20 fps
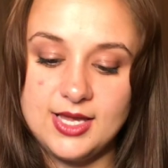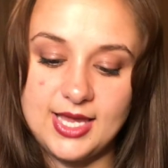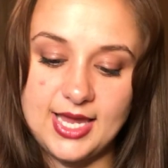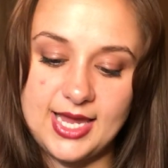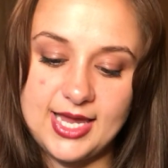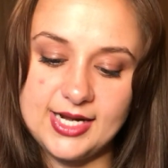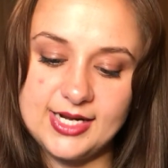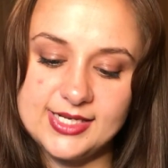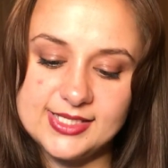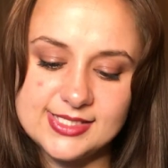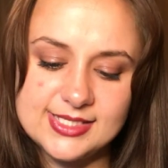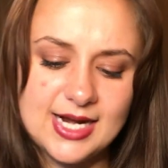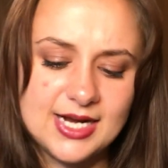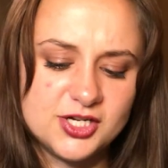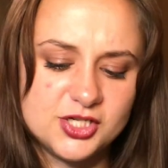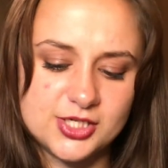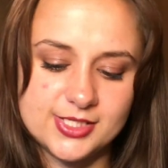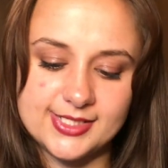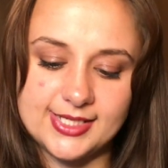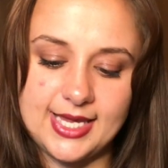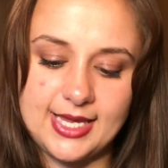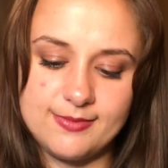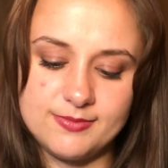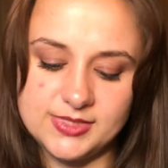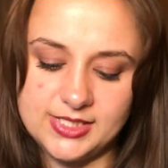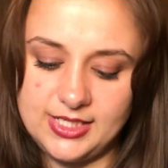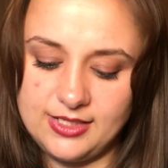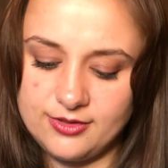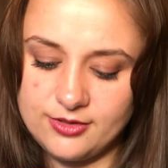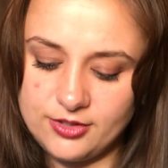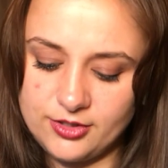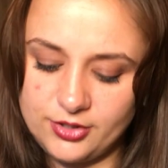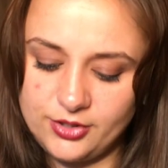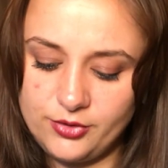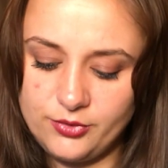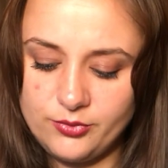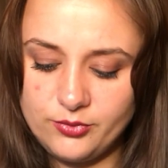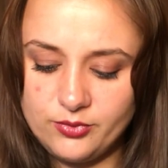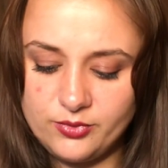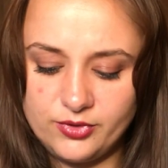And it's not just games either.
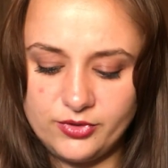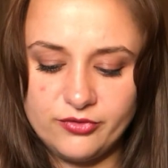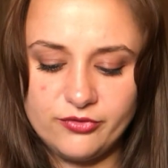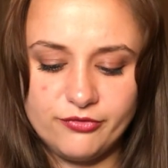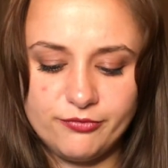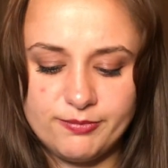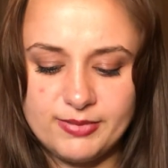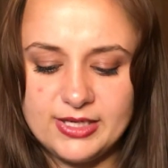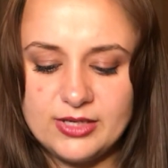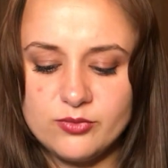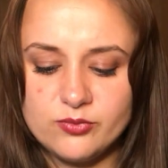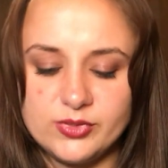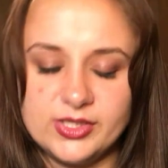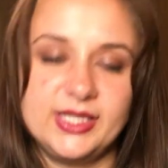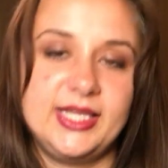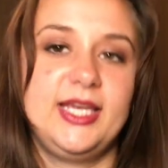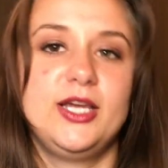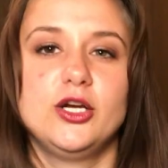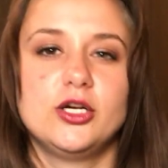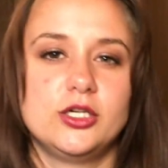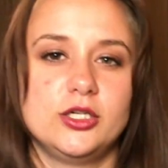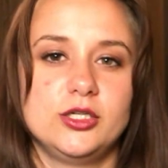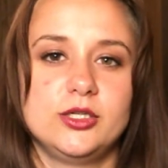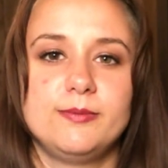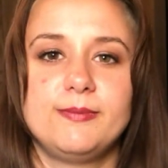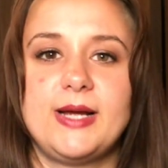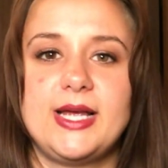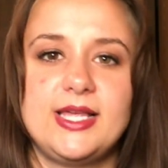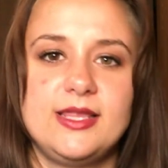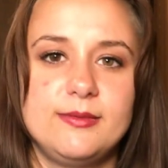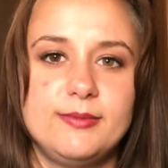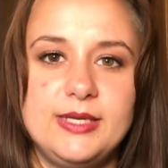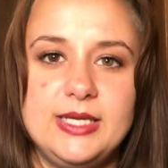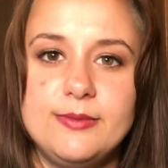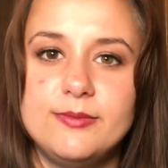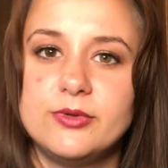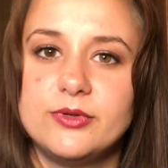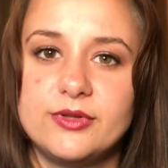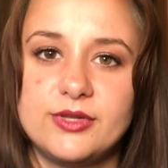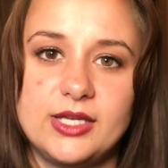You've been really hurt by the
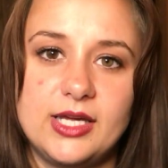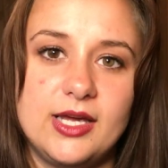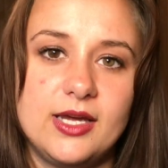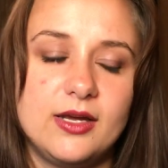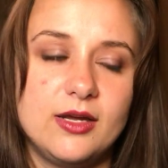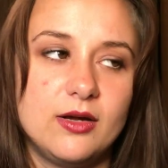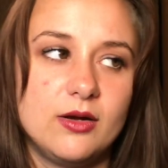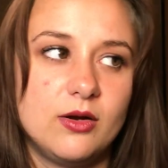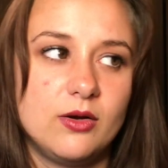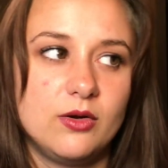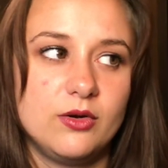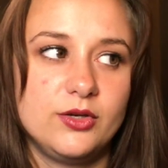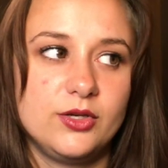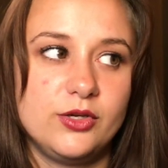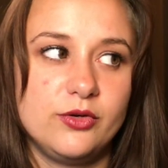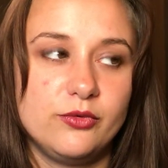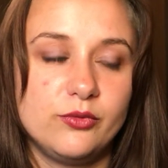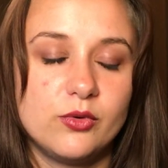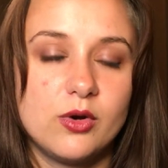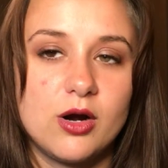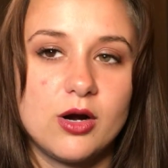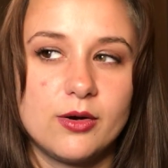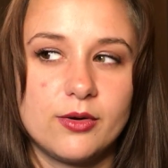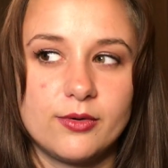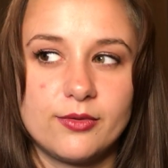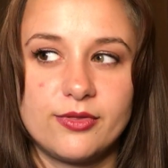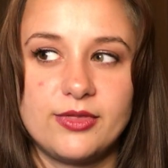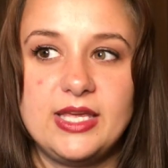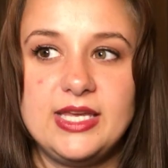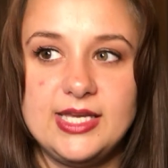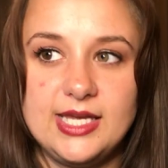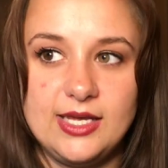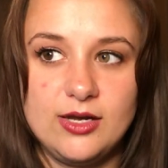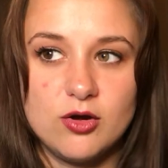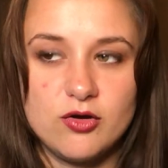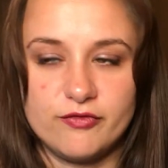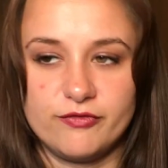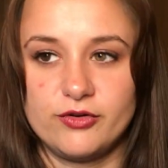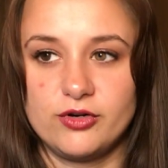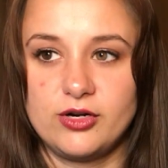people that you are thinking
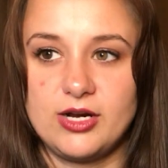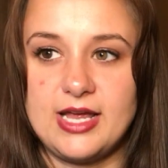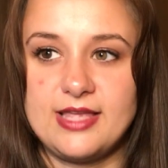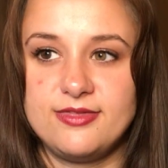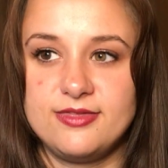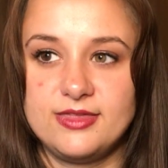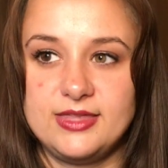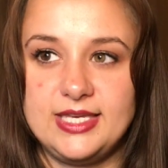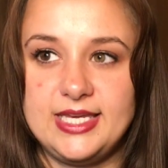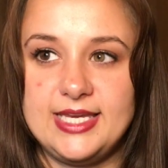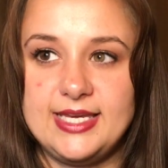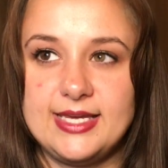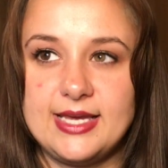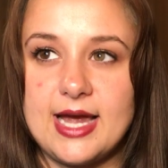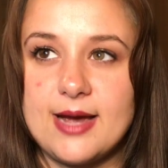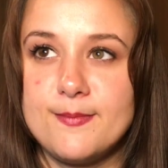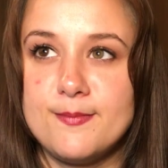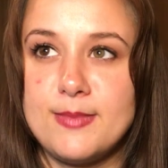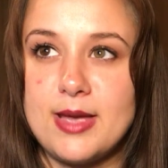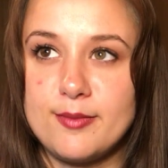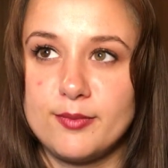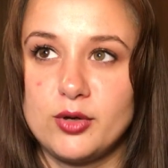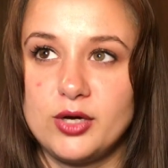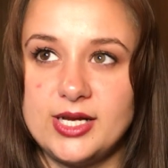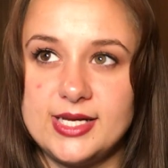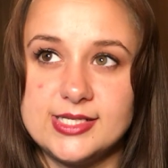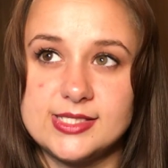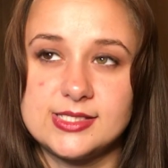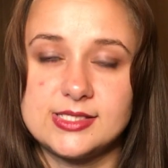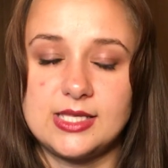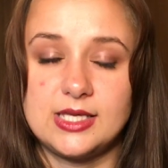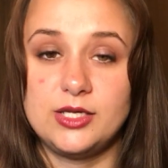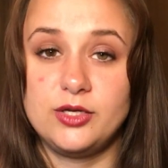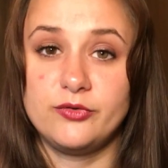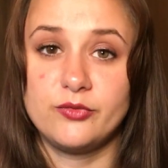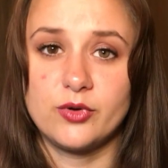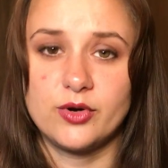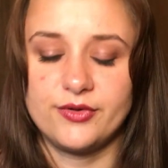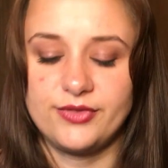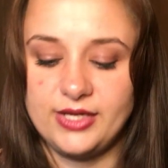over and the memories that
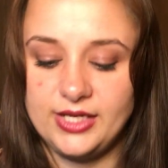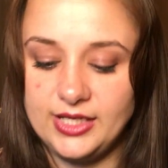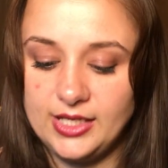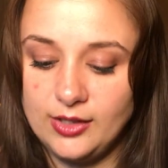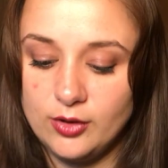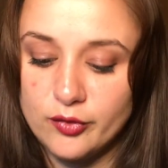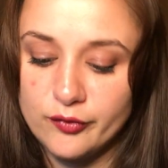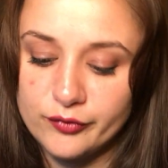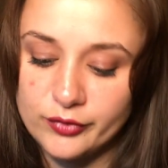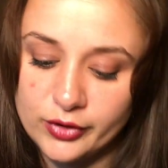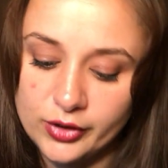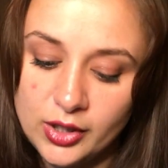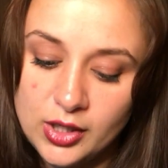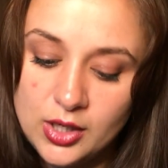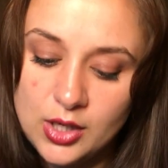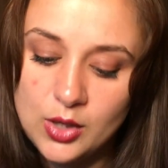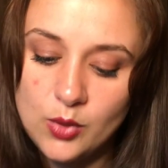you are thinking over.